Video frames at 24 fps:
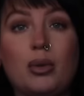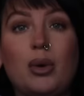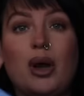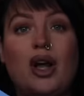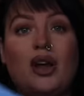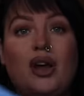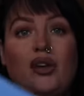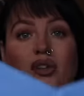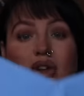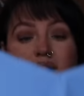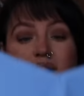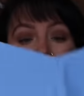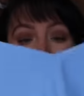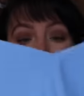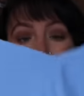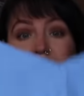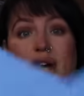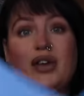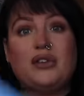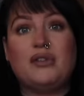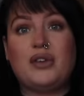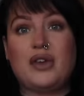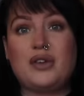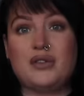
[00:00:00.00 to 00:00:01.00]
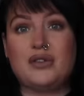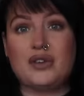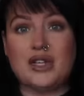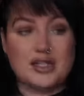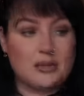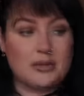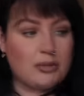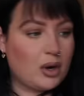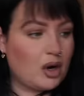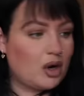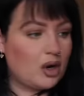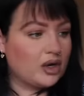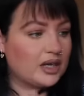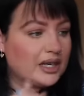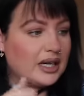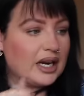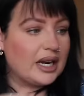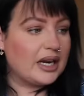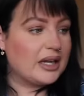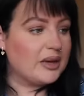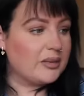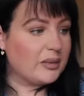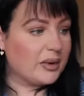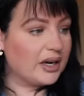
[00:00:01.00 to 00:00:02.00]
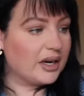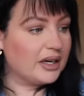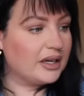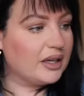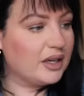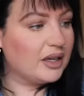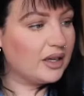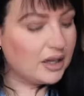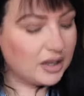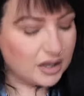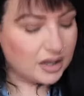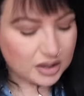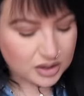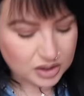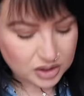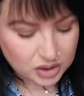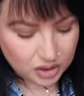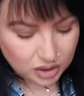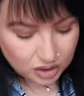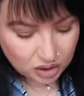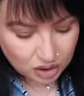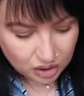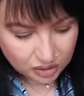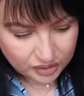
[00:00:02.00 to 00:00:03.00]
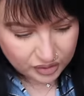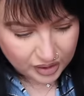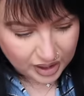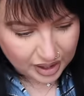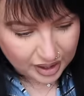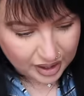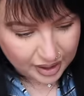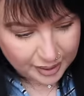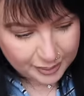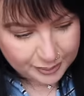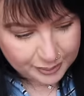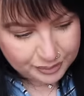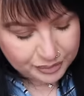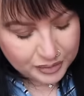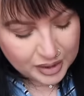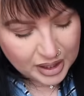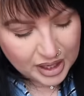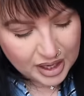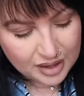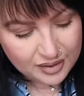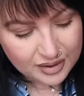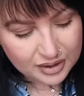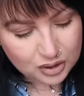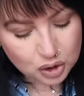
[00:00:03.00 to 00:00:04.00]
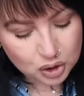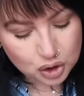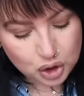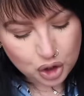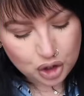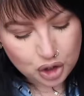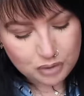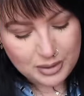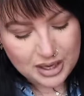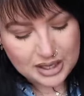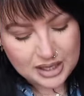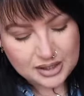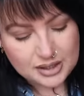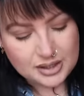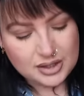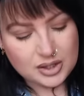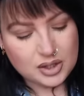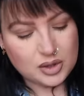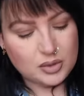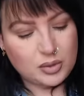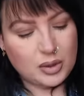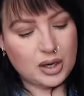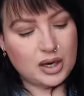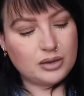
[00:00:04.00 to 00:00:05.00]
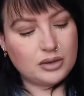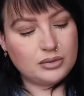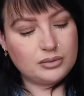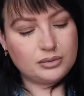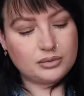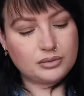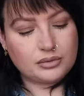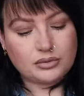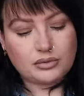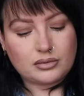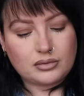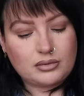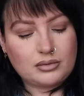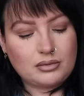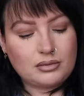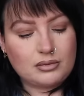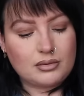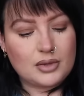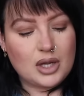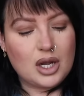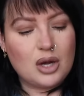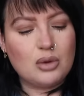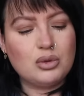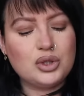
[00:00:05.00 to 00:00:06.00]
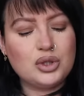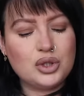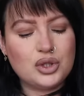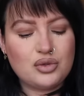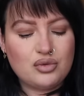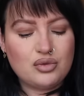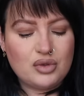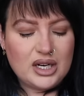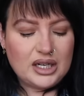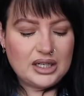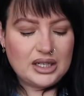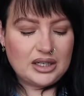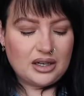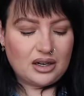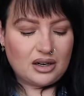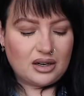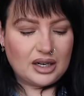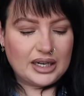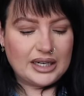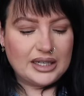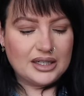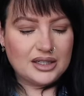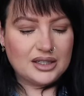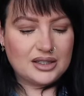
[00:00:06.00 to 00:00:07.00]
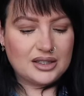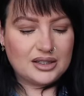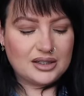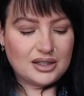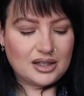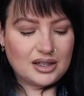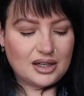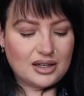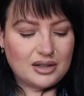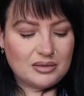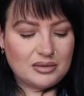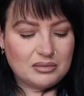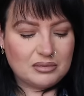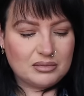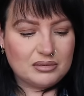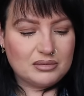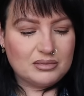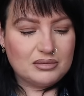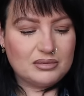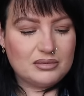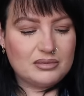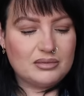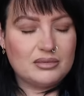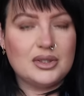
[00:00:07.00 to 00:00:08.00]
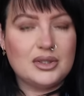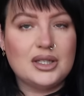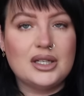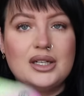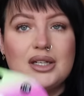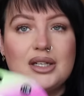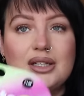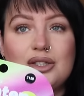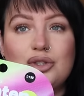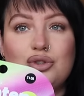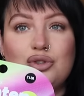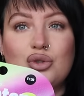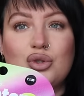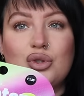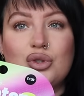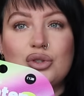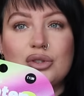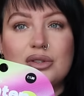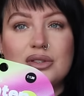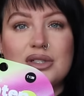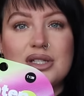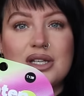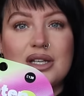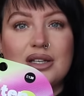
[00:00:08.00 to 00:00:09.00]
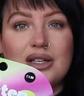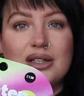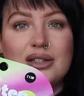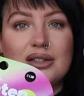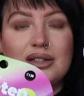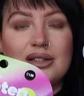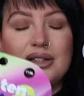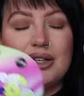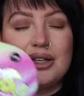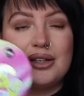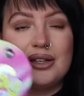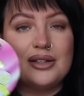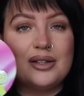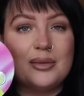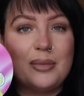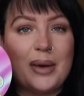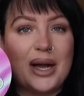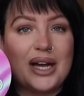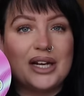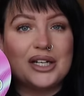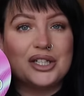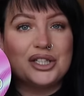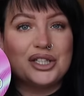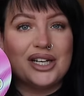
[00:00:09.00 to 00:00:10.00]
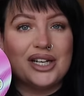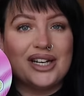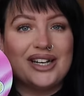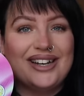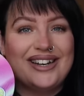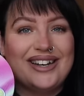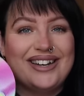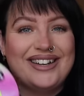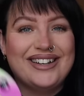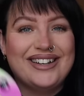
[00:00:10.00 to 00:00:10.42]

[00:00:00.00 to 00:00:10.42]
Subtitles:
worth it. £3.50 is a bargain anyway. So I got that. And then I've got two masks as well. I was just really like drawn to the packaging.